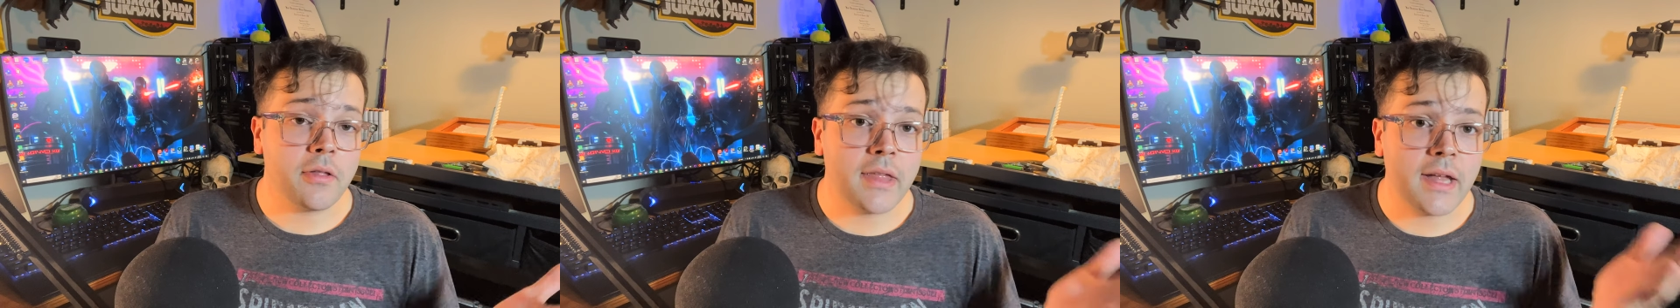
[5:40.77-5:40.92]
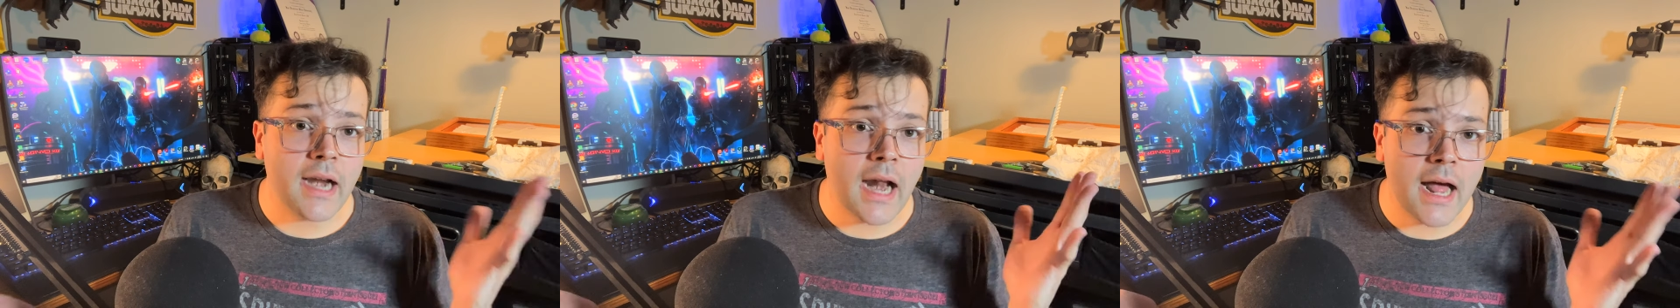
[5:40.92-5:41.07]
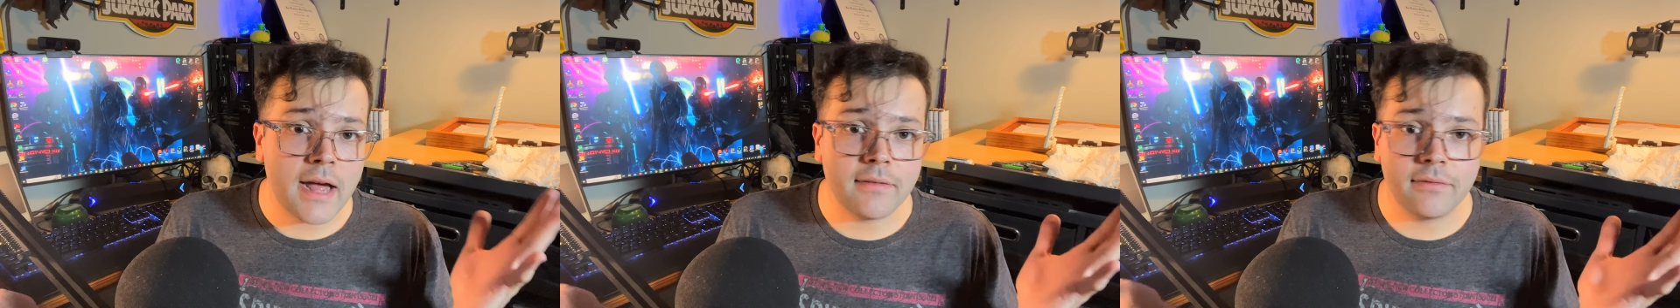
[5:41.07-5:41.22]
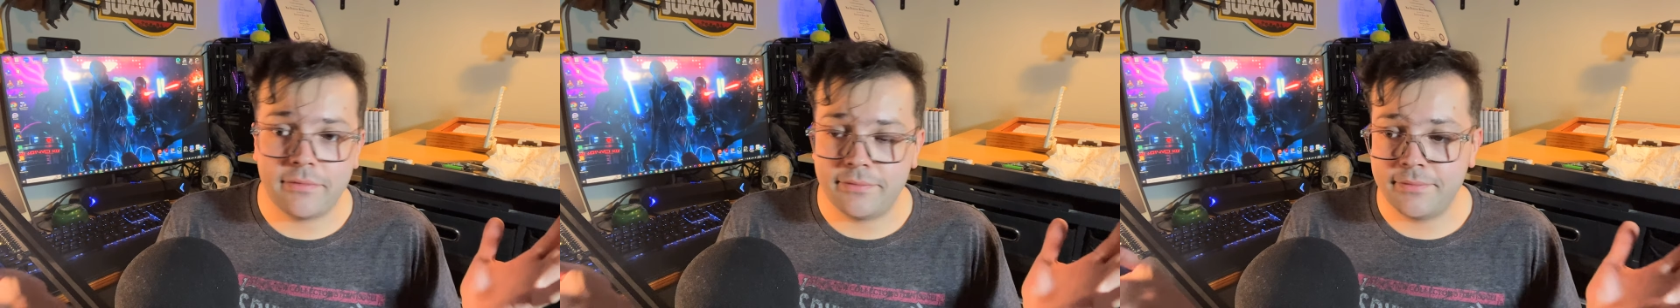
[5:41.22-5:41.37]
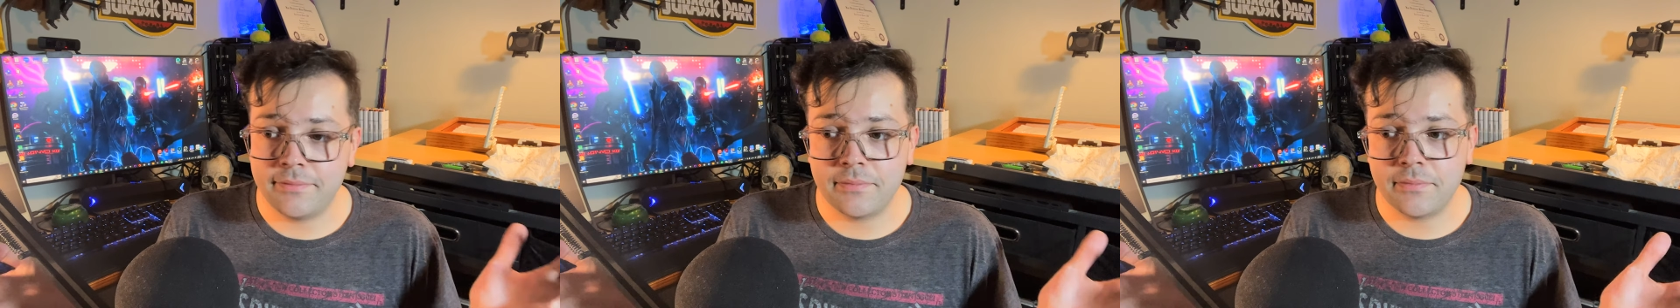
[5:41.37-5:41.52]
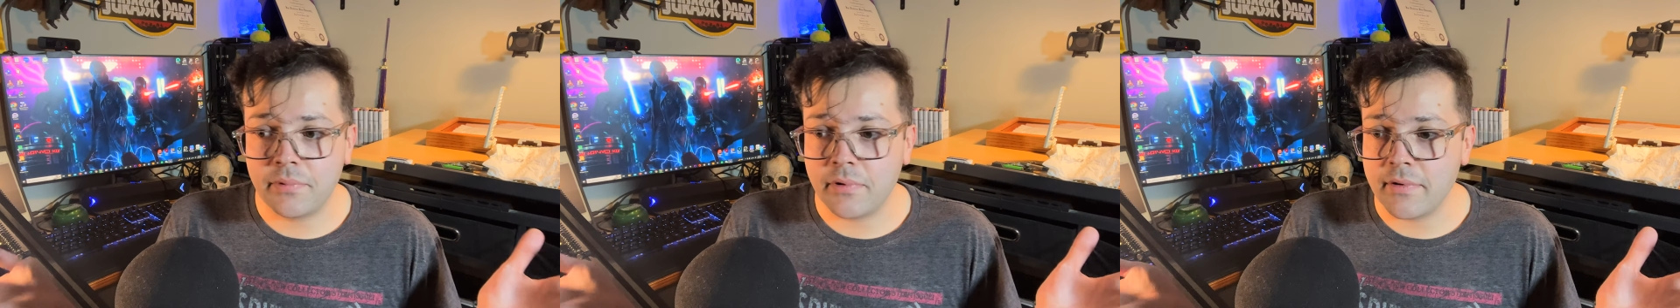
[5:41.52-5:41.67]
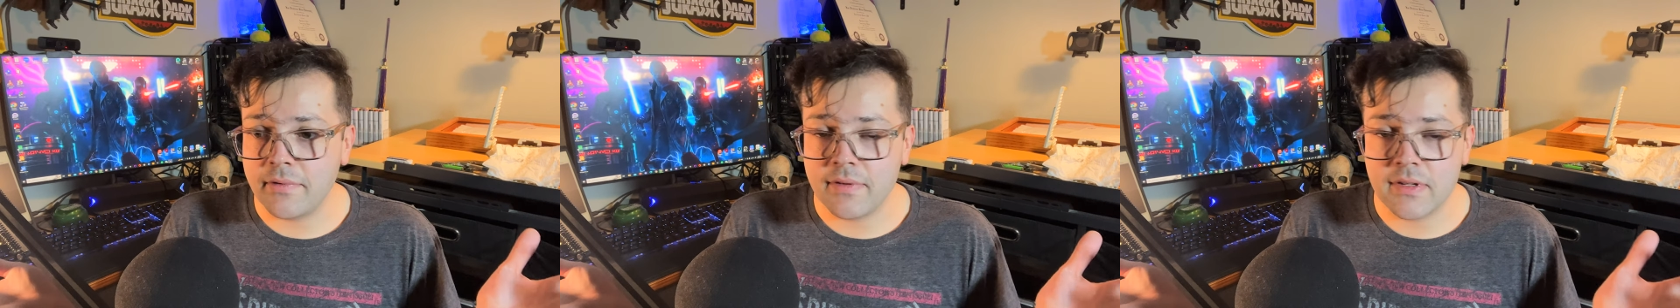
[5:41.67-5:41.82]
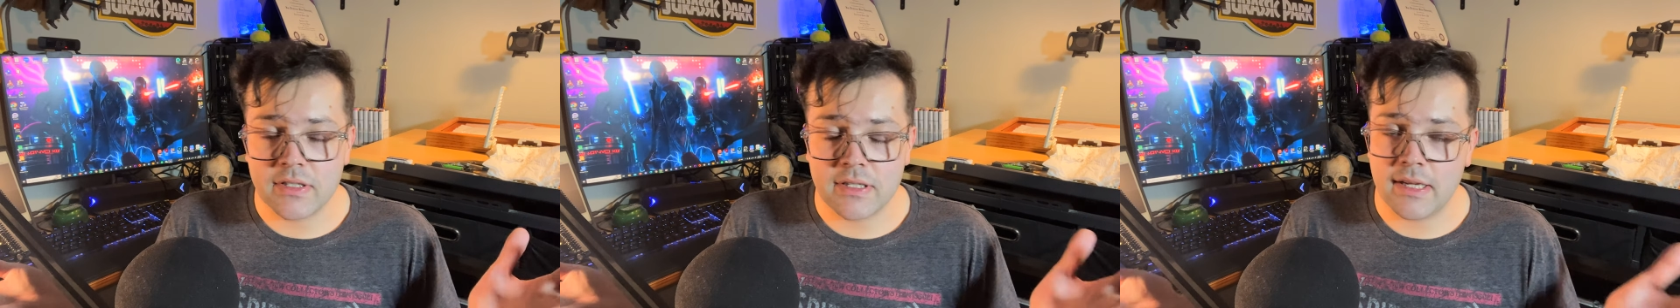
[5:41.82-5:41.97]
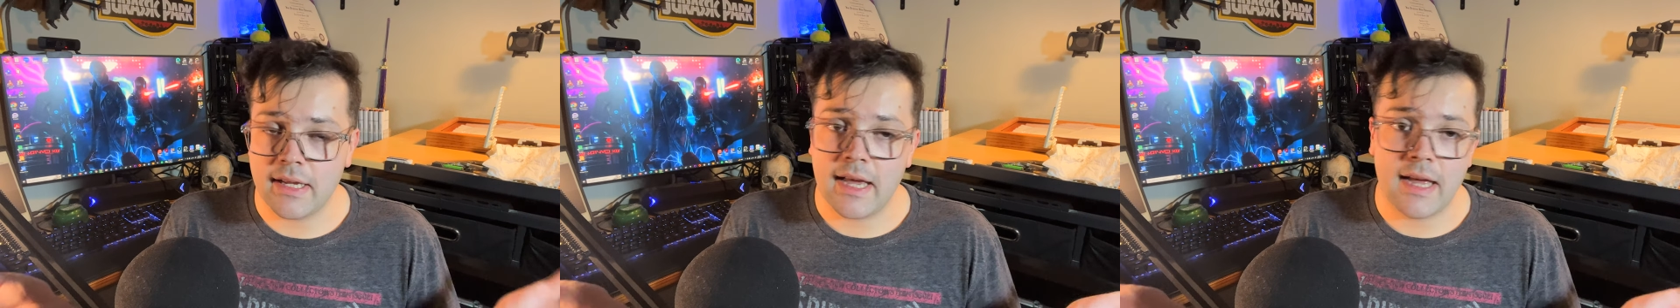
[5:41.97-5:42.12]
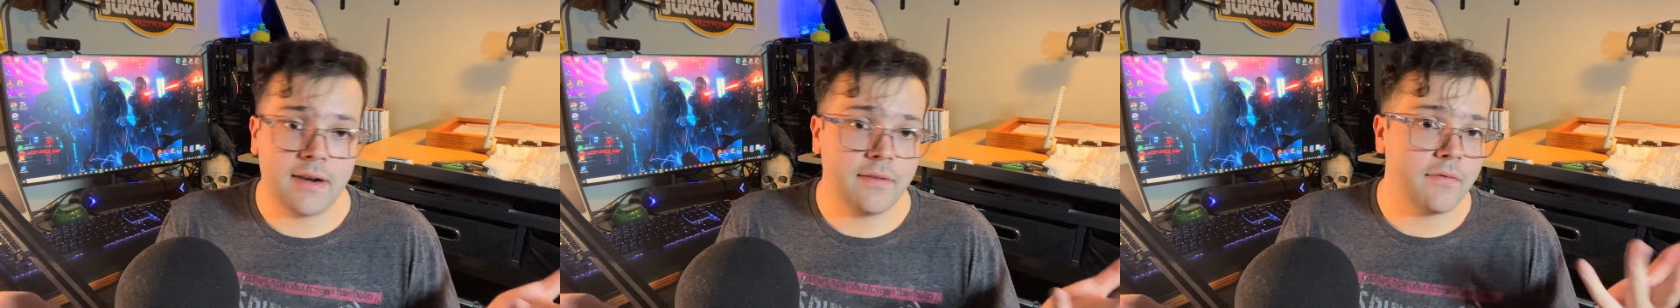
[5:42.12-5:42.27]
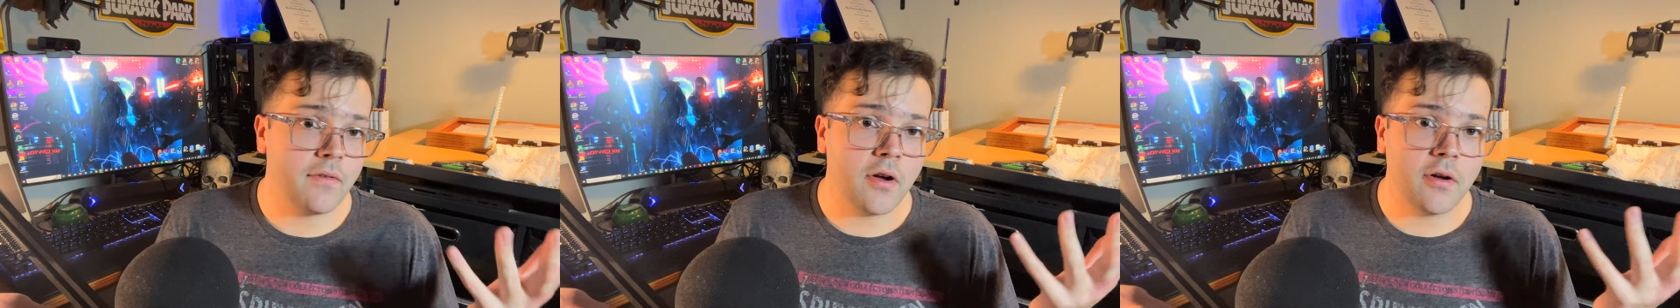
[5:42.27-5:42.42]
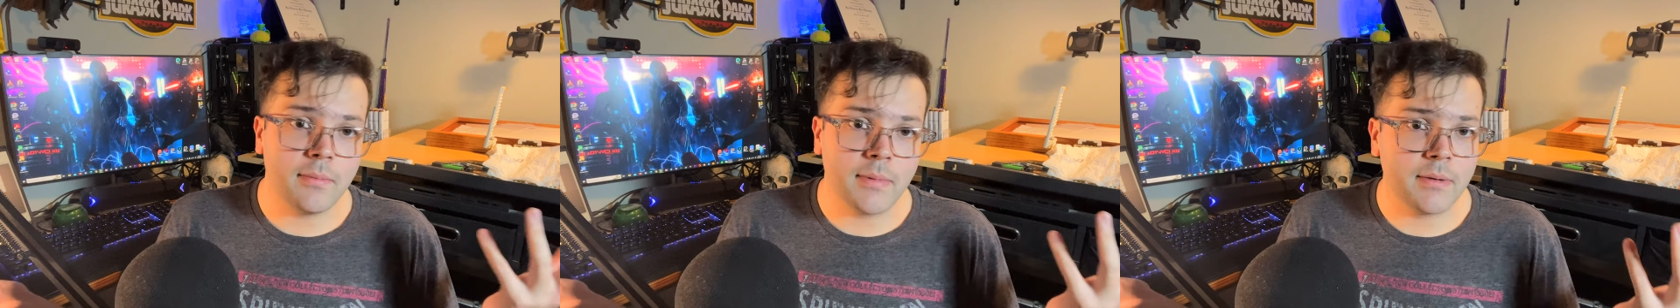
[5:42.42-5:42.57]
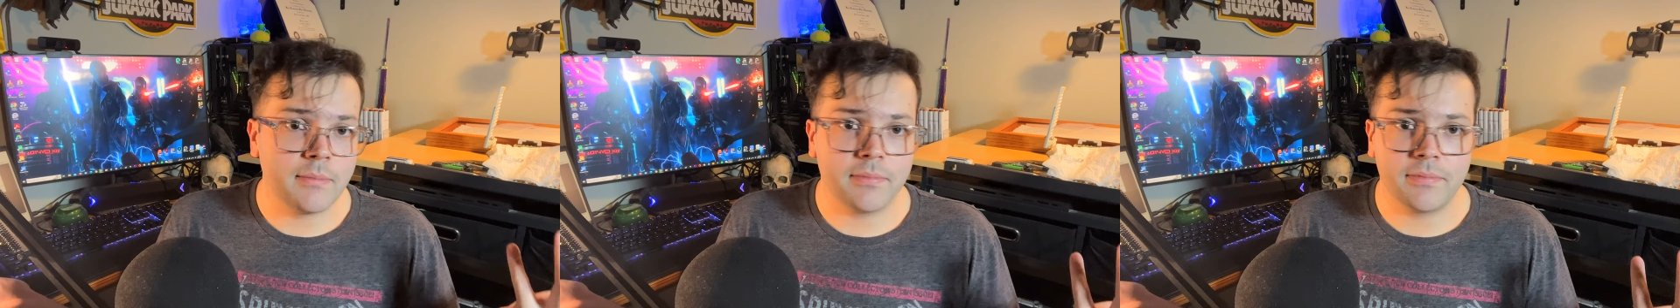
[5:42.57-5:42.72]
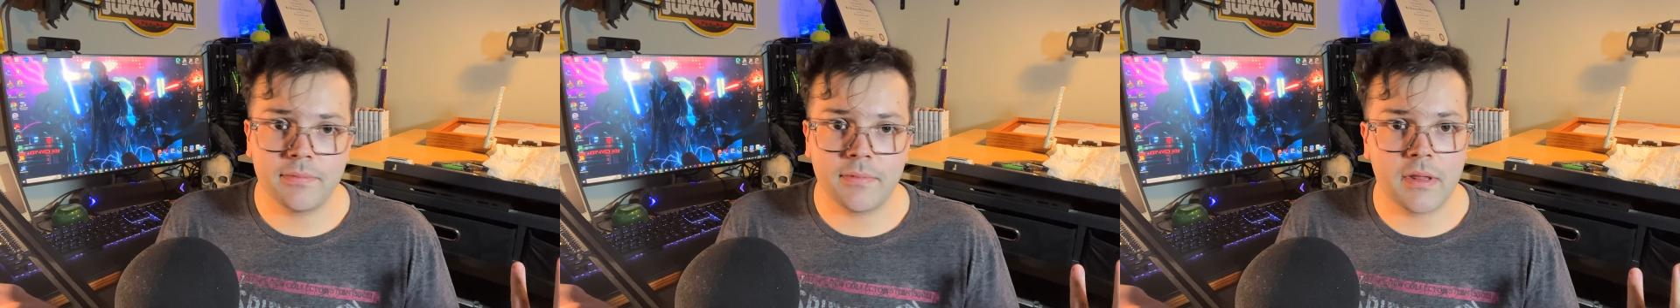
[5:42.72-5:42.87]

that I've previously had involvement in